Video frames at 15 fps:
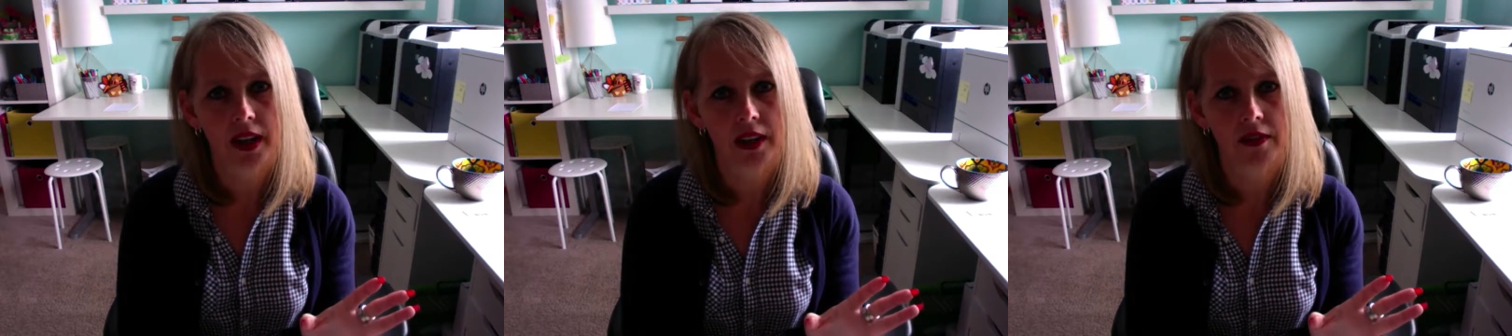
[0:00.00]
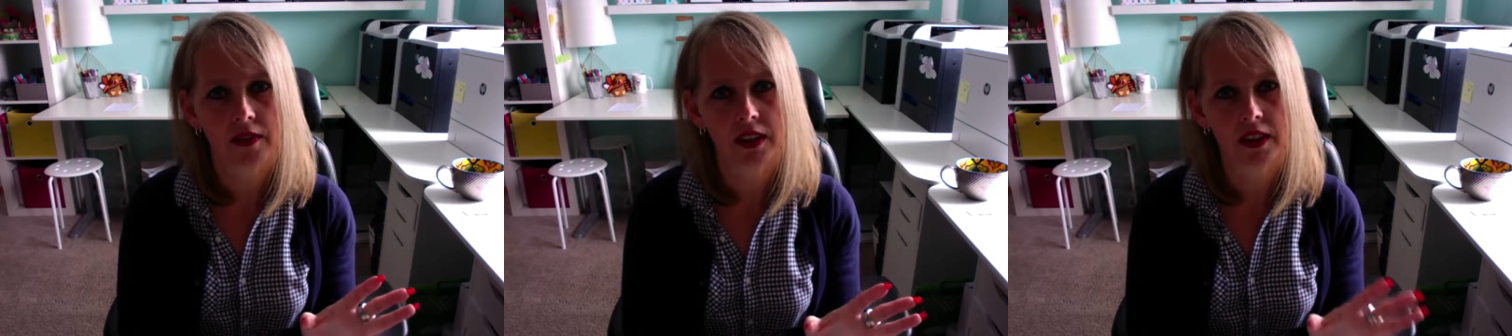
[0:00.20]

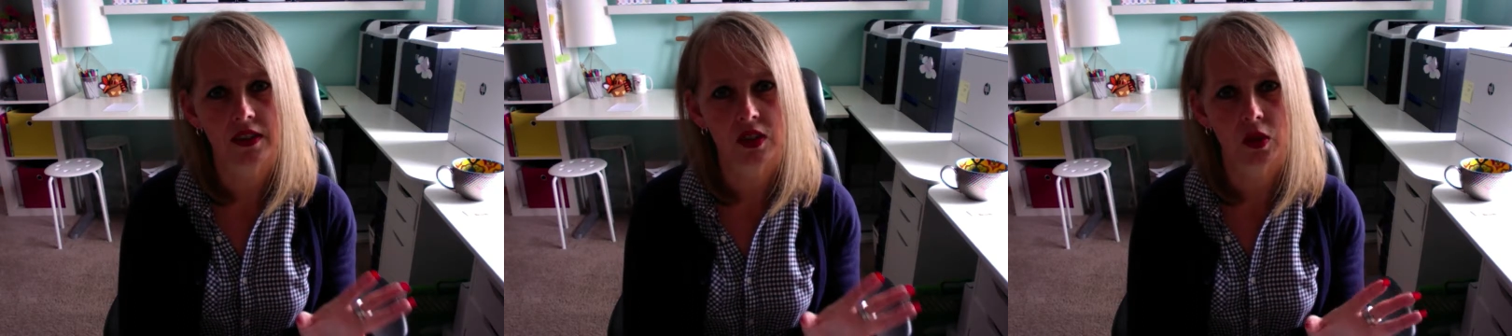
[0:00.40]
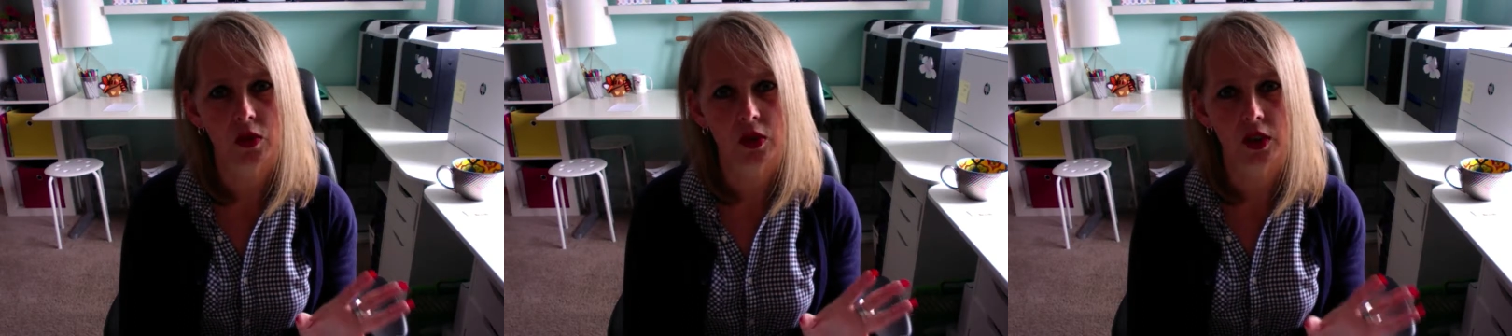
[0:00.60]
if things
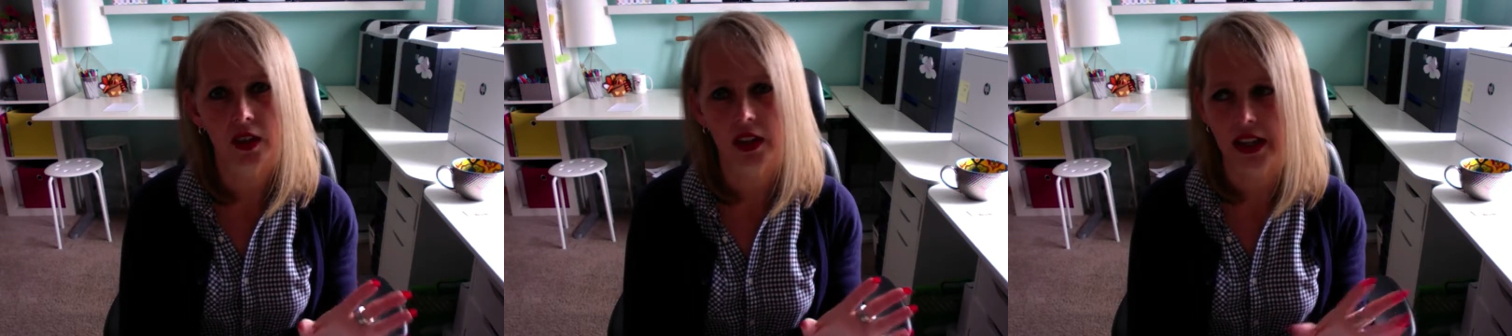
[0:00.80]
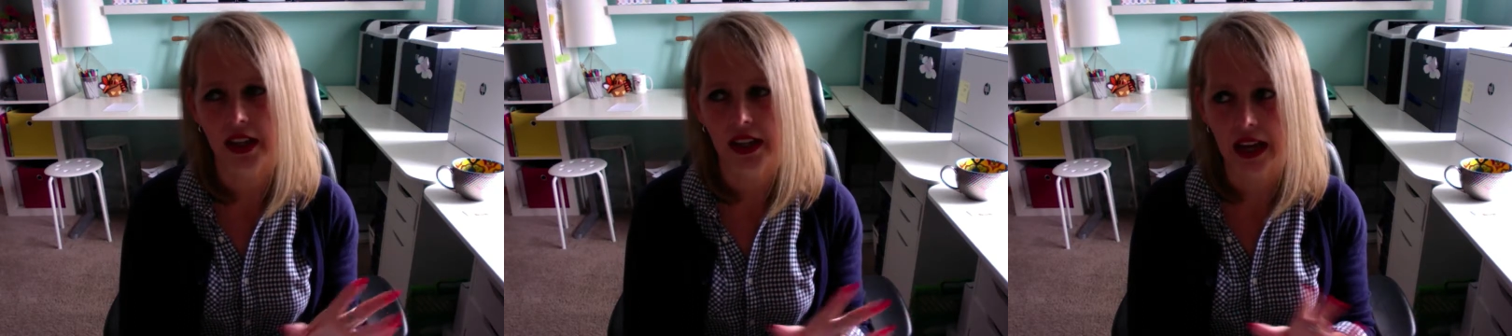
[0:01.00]
don't look
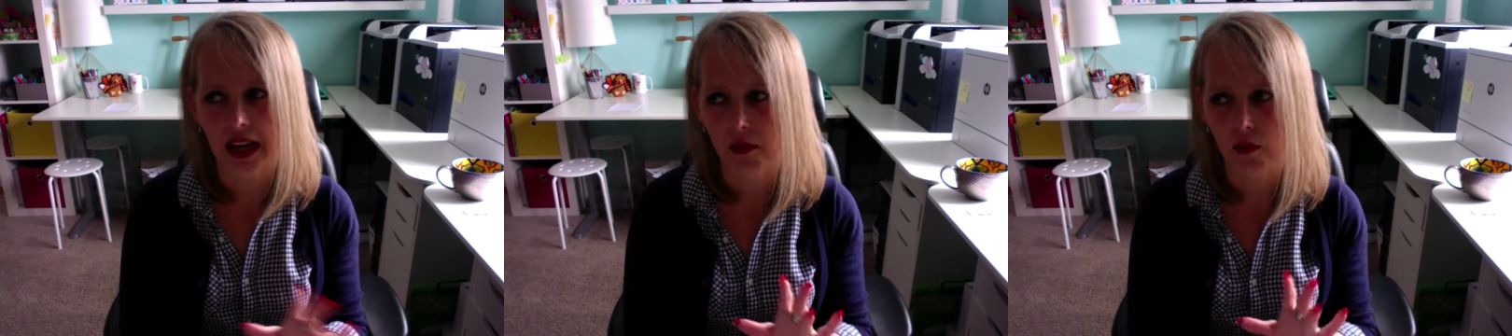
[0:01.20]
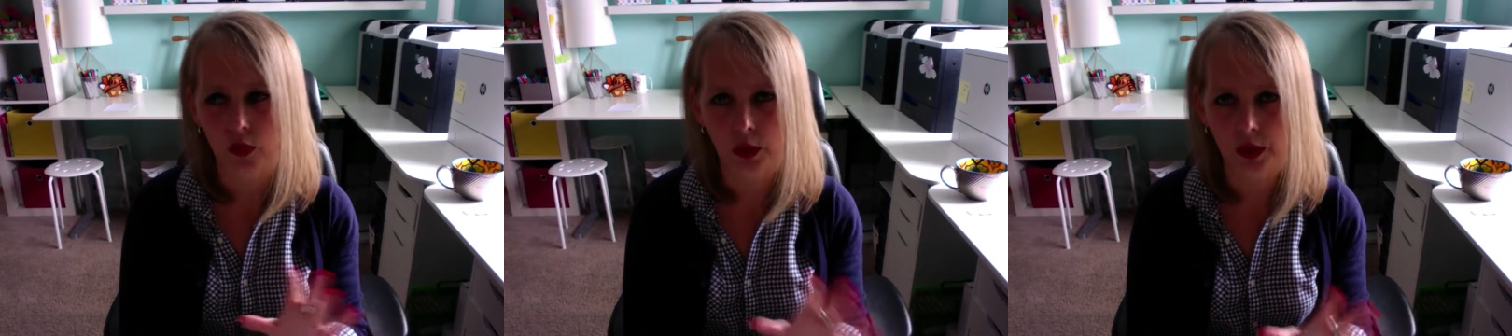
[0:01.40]
like
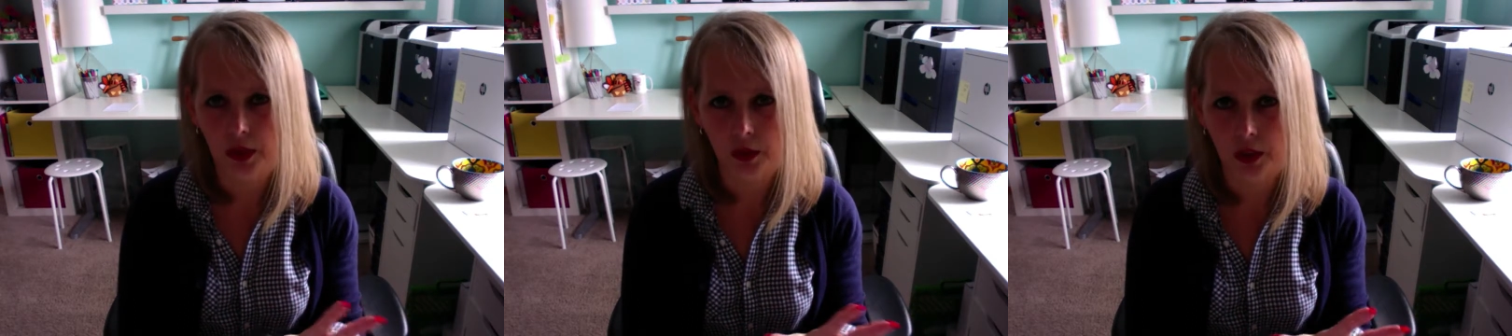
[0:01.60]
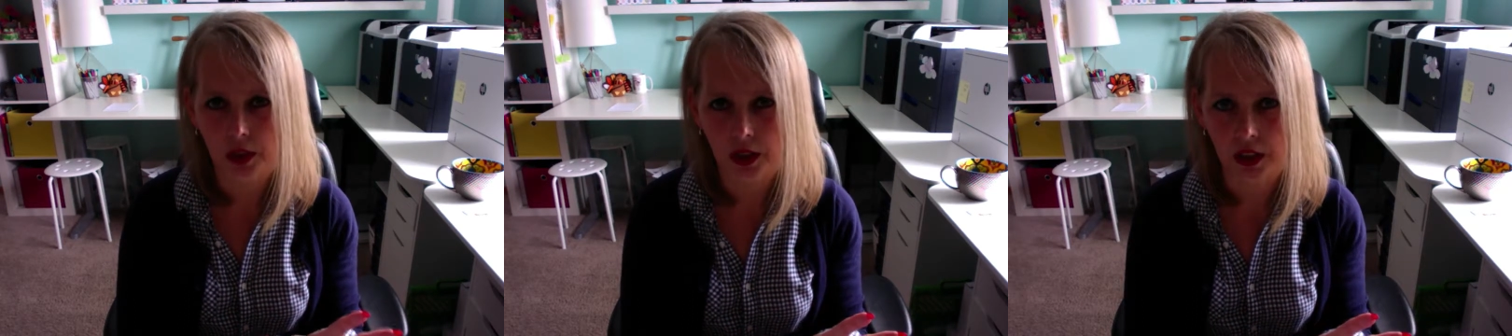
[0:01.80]

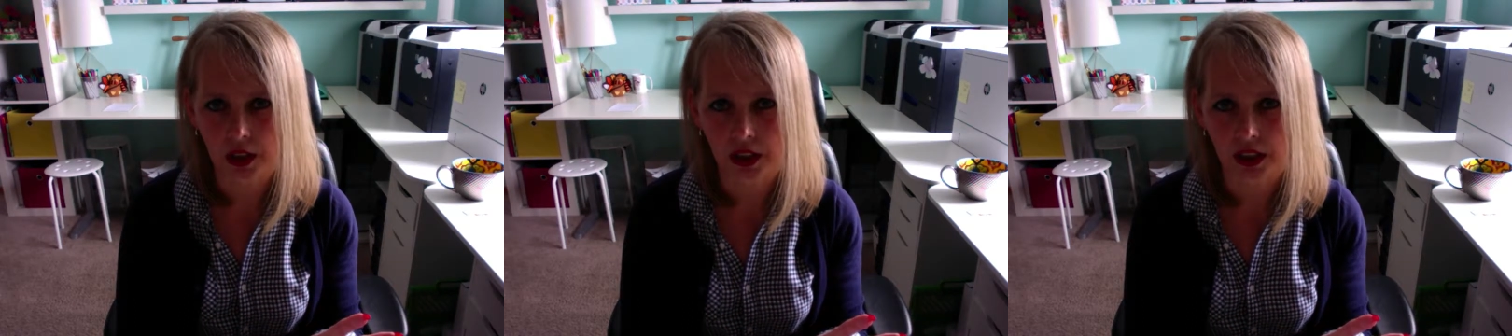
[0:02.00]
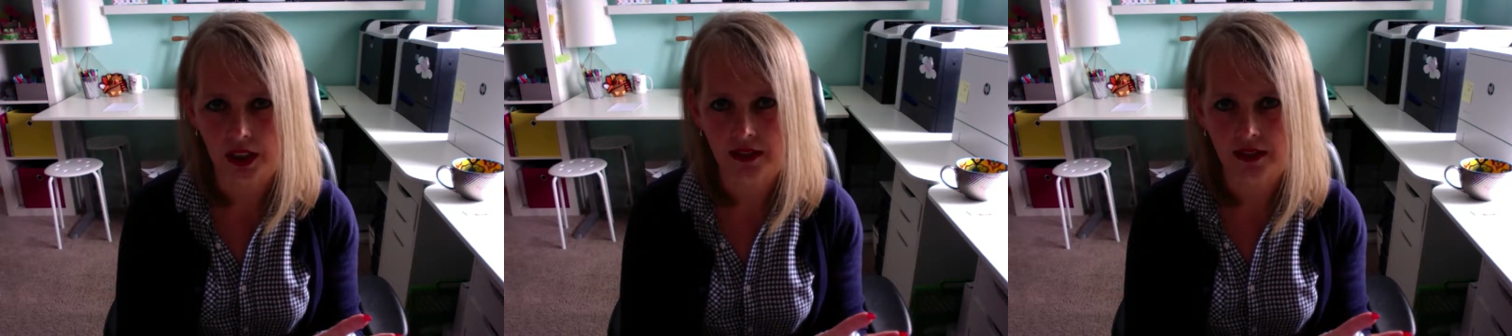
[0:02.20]
really good,